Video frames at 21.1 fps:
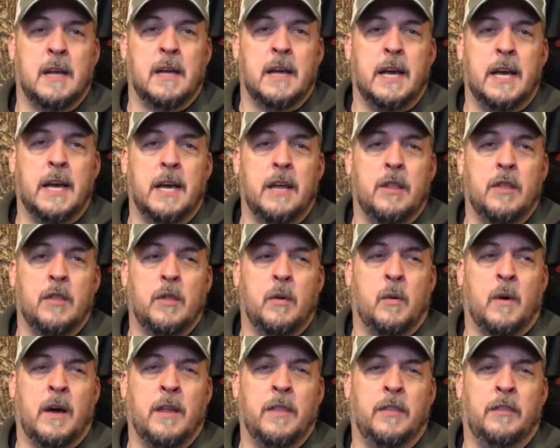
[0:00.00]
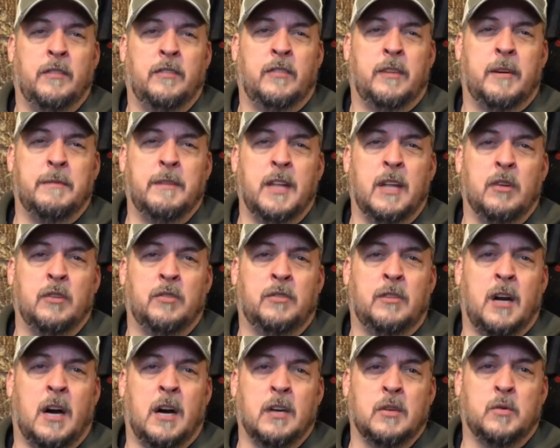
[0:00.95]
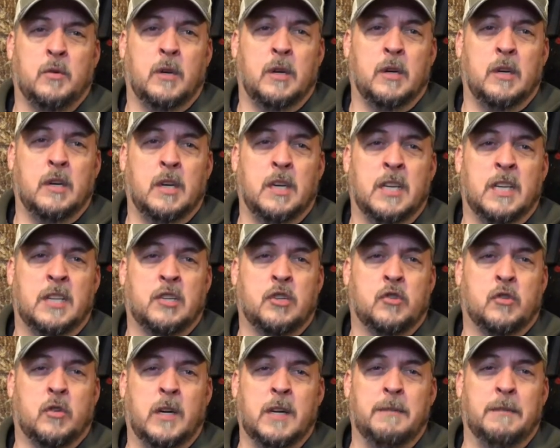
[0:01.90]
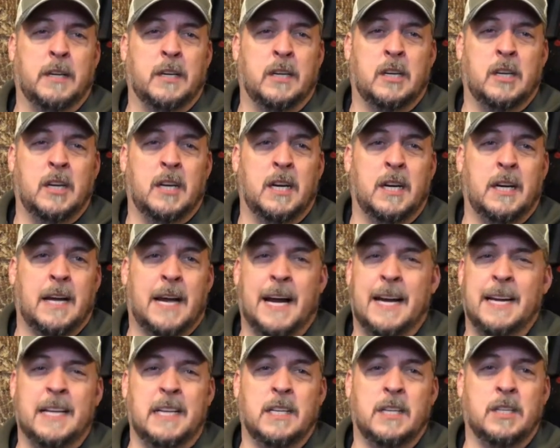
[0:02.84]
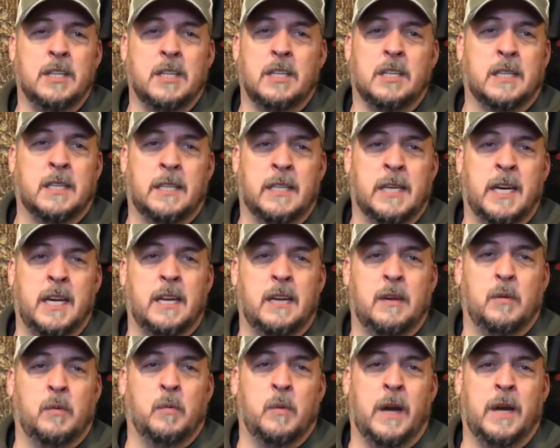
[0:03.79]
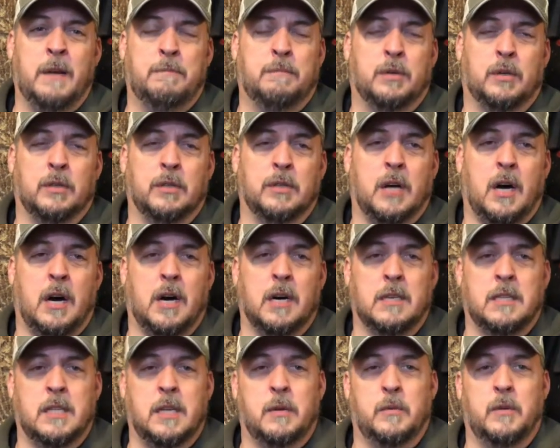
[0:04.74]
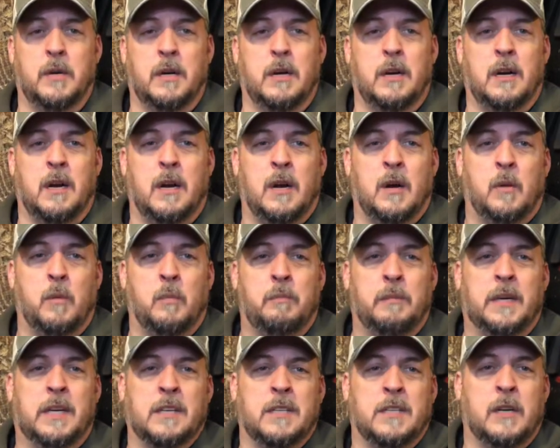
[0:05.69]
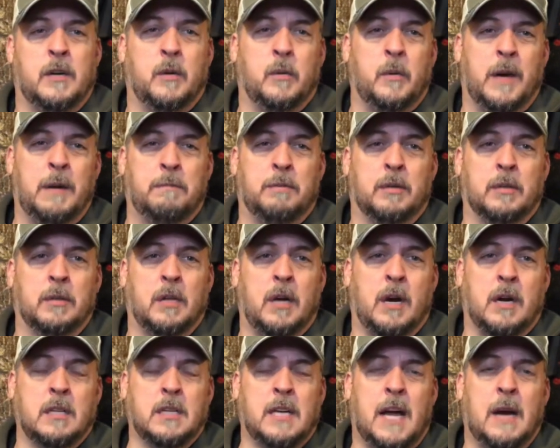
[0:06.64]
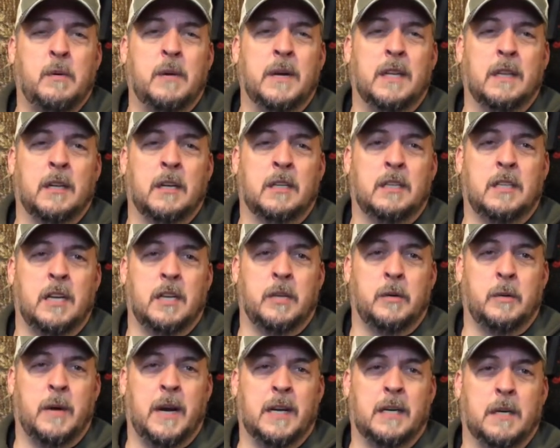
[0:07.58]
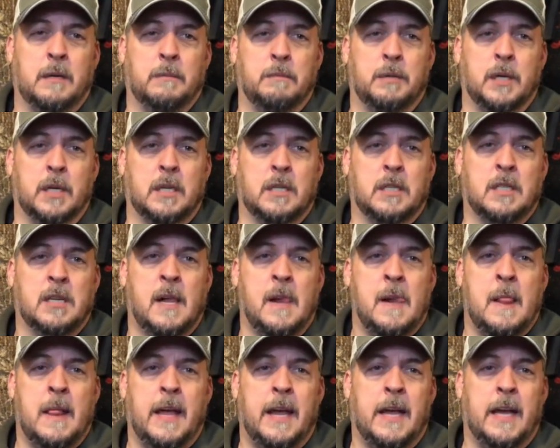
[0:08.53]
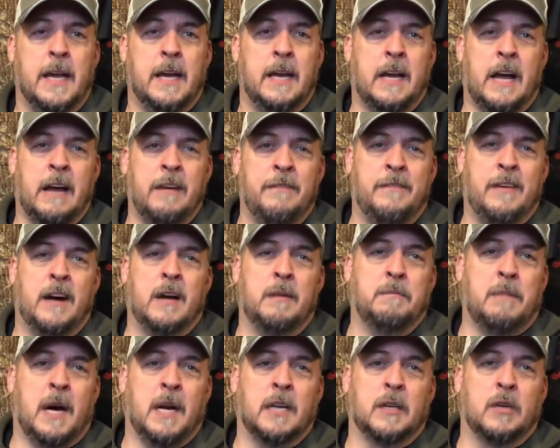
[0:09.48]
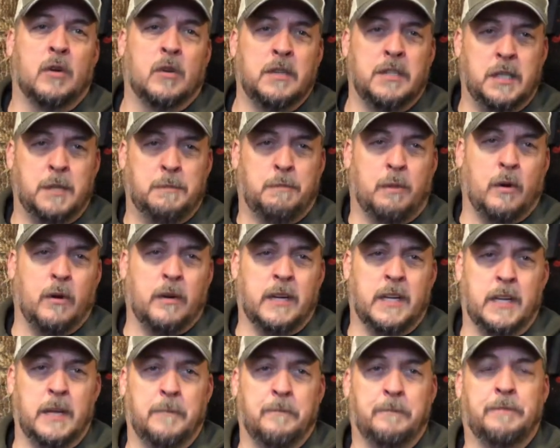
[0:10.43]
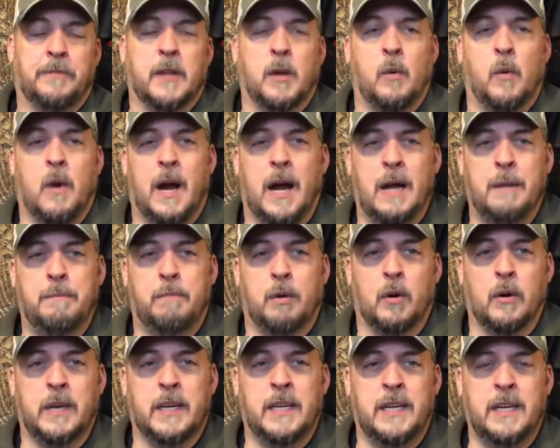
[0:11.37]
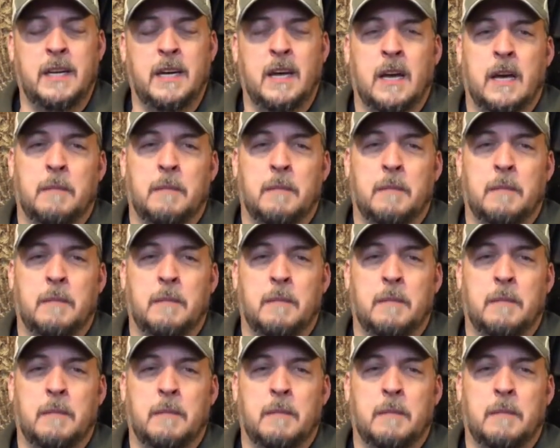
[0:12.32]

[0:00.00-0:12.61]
And while some of those dogs were extremely good, I didn't just get weight pool dogs that were because they were weight pool dogs. I went and looked in the record books, and I found Bonacorsi's Porky. Why Porky?